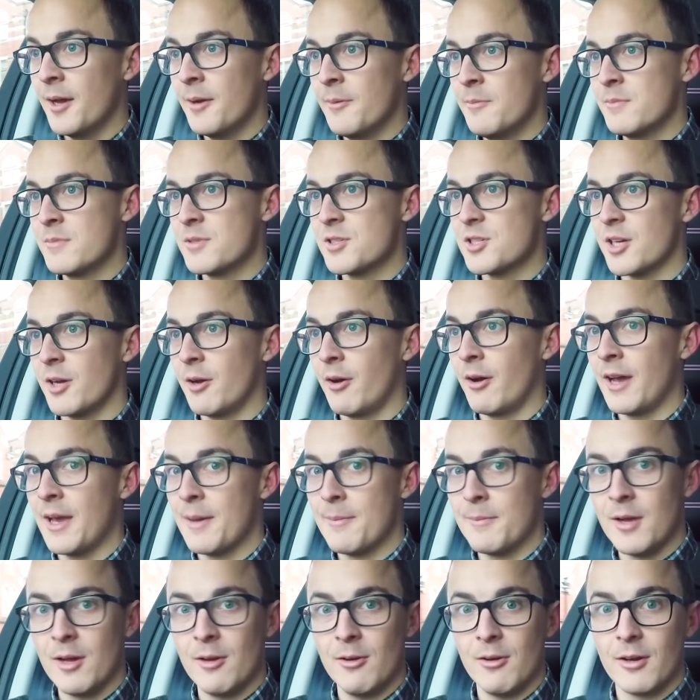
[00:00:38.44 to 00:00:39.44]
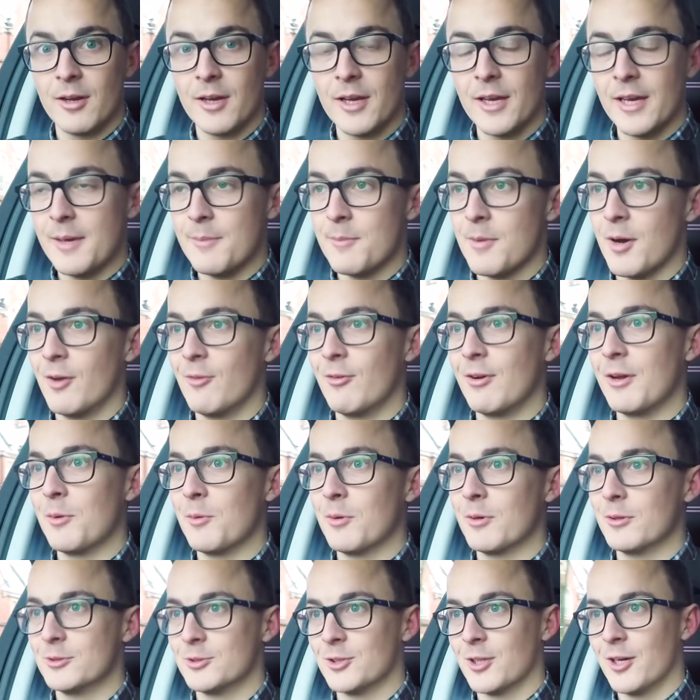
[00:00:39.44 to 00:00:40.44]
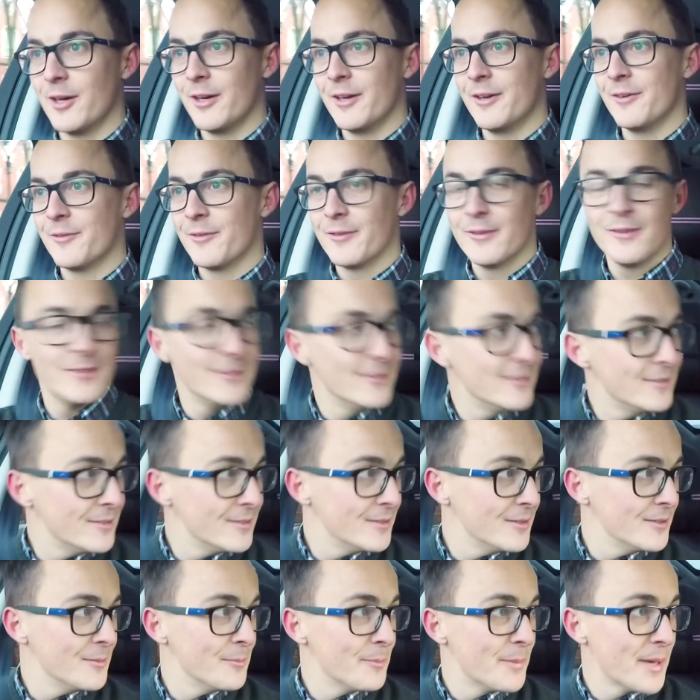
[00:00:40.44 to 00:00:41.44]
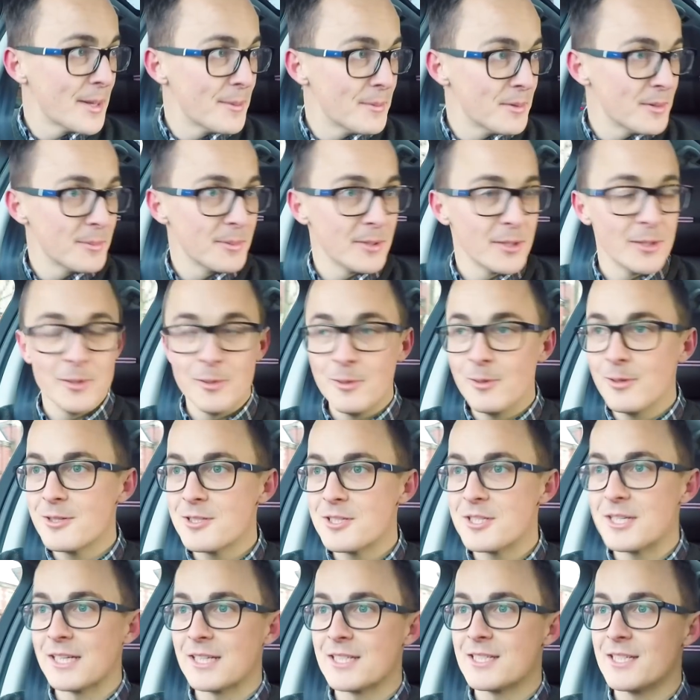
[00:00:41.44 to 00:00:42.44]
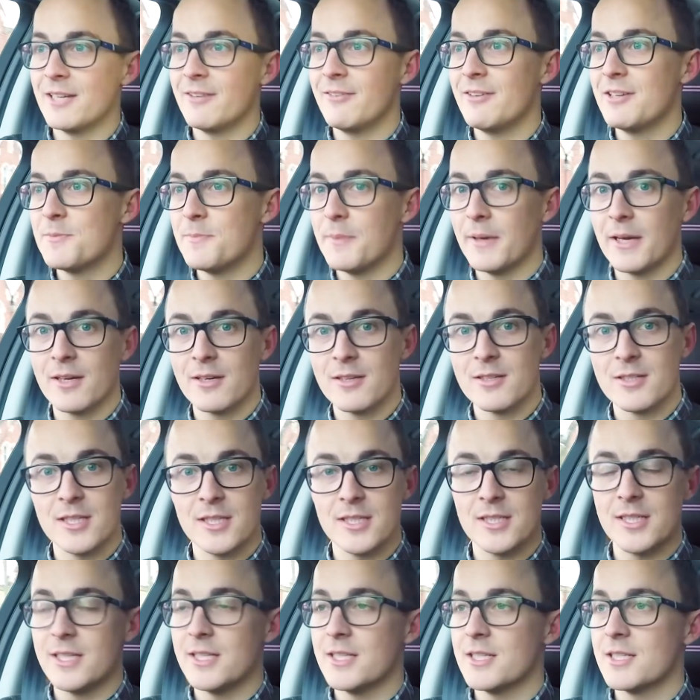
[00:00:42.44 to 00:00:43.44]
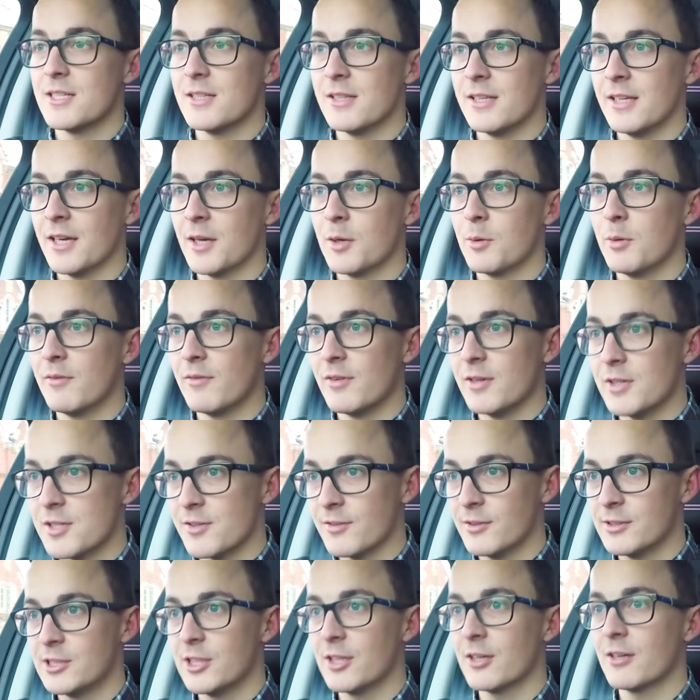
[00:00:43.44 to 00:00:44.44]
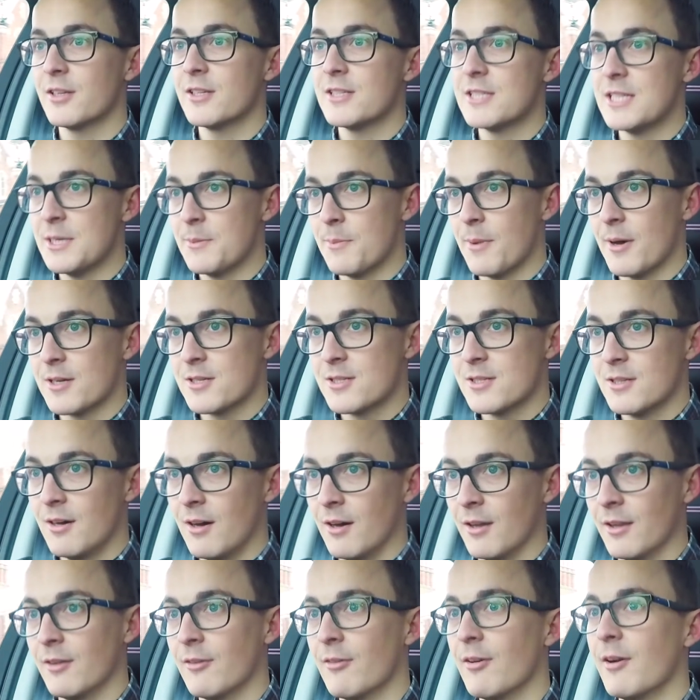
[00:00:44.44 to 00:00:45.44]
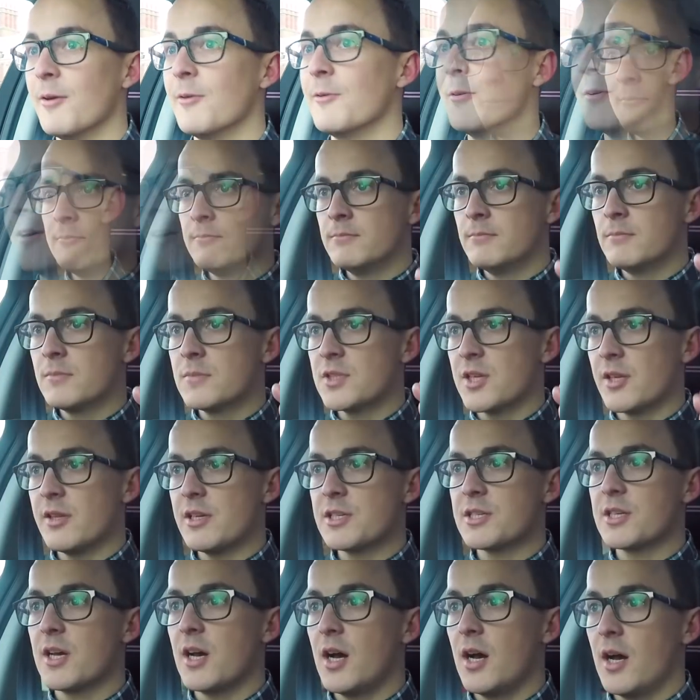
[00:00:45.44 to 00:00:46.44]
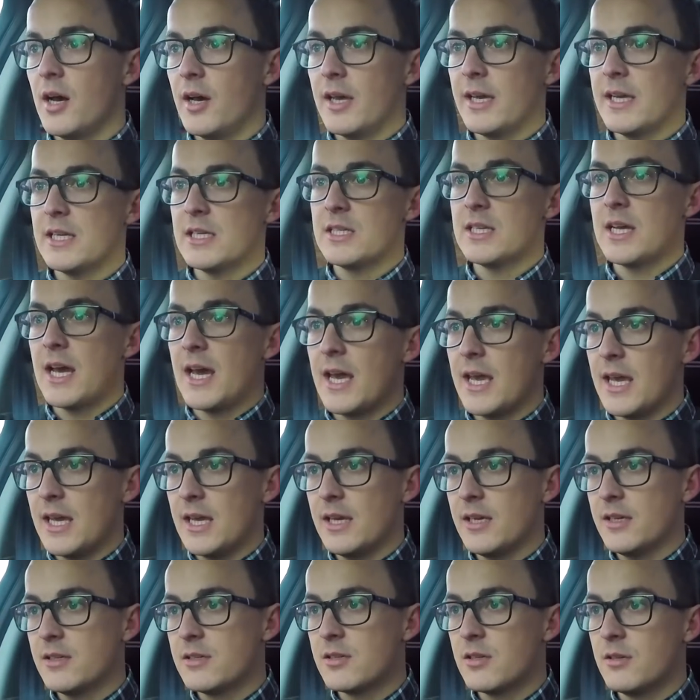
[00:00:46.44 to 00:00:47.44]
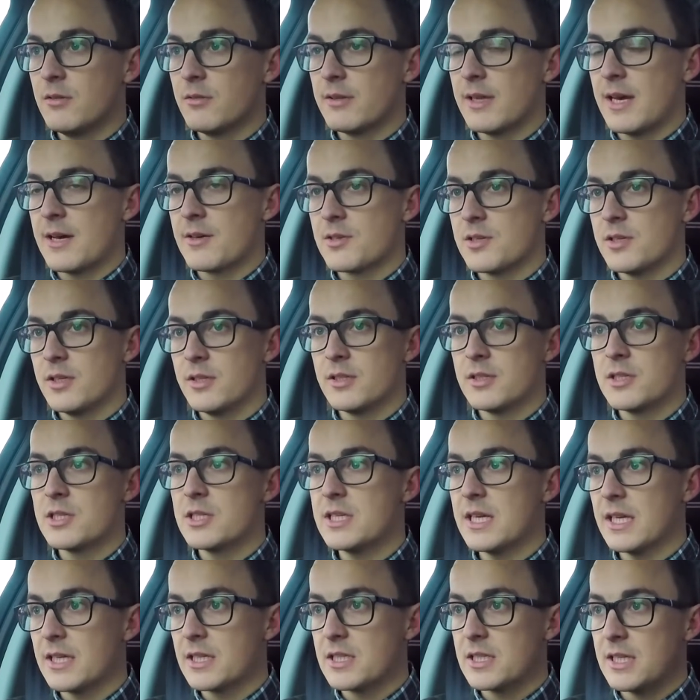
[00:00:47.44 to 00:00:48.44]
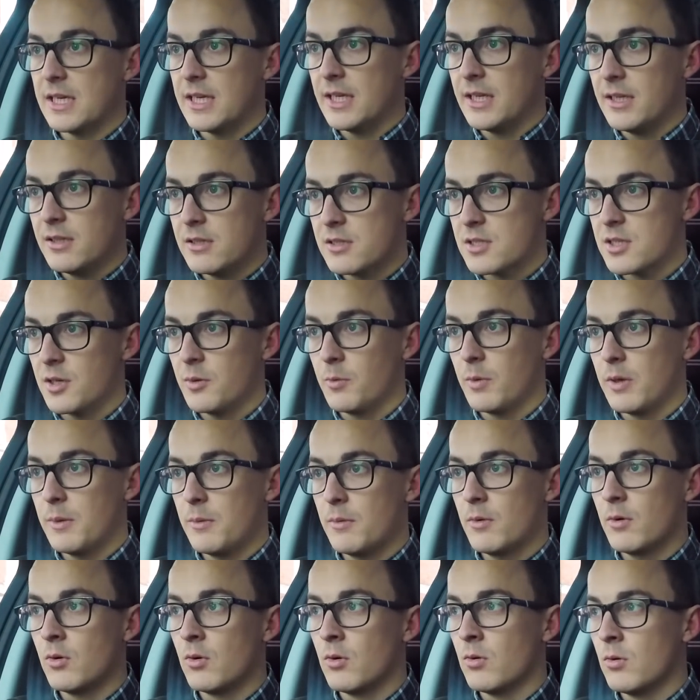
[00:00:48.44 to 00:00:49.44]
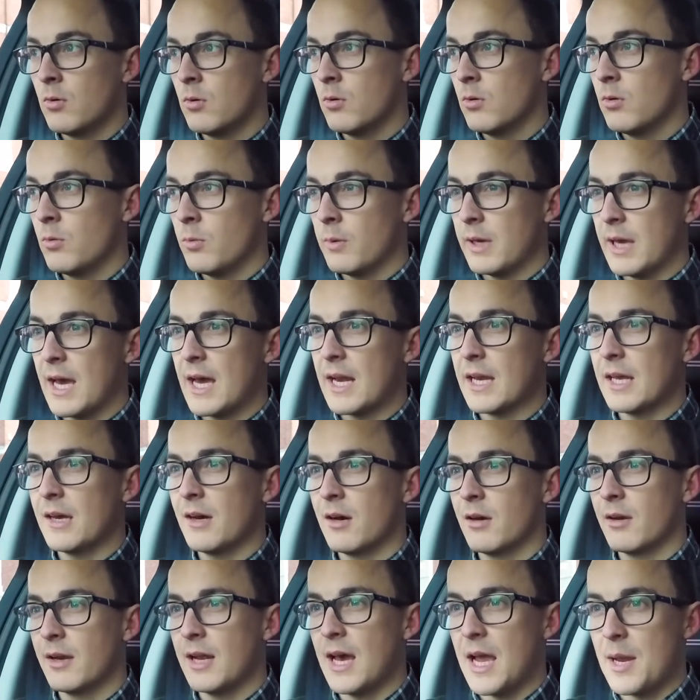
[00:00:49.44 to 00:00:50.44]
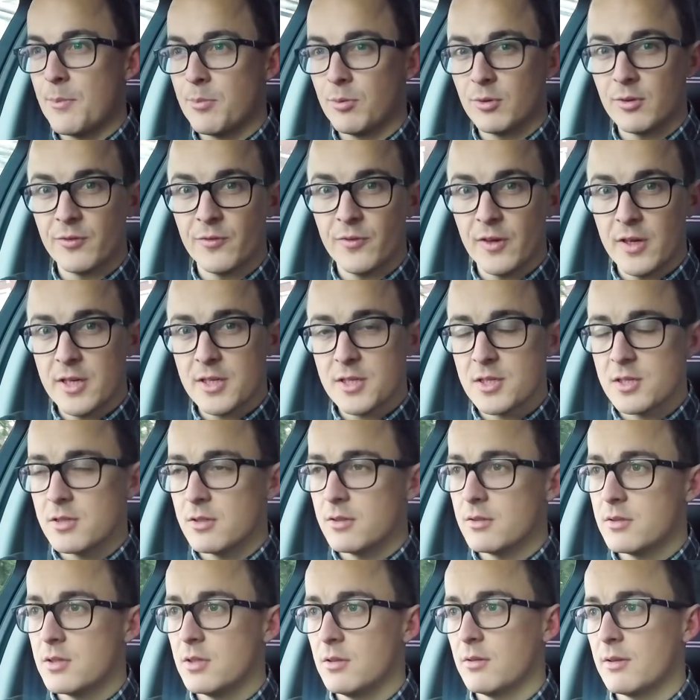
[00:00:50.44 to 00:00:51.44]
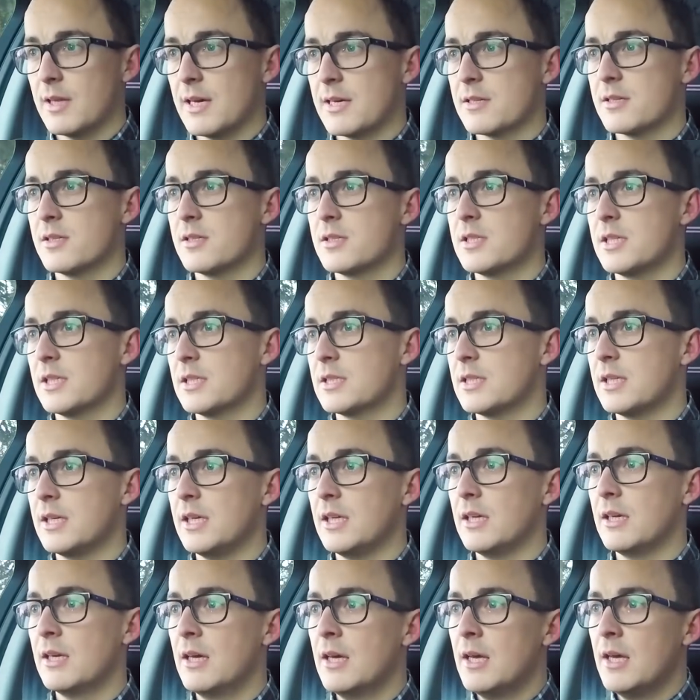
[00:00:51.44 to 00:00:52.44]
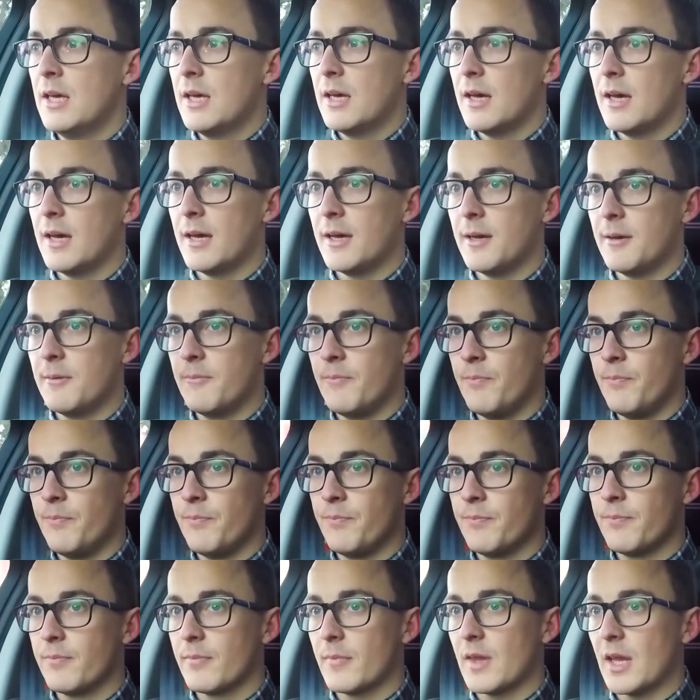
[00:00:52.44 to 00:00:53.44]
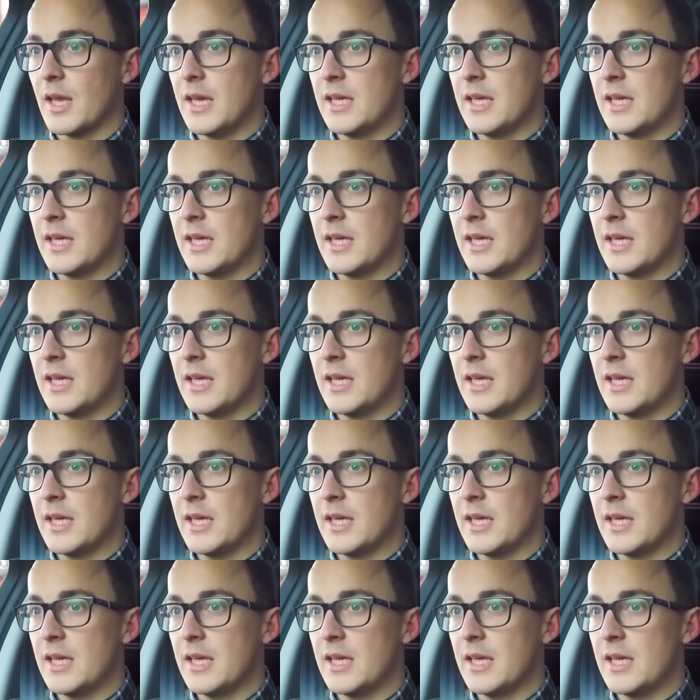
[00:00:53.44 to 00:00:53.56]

So I am no longer in my rear wheel drive BMW 6 Series because it is the equivalent of a chocolate teapot on the road. So this car is a 2016, so we had it on April the 1st 2016.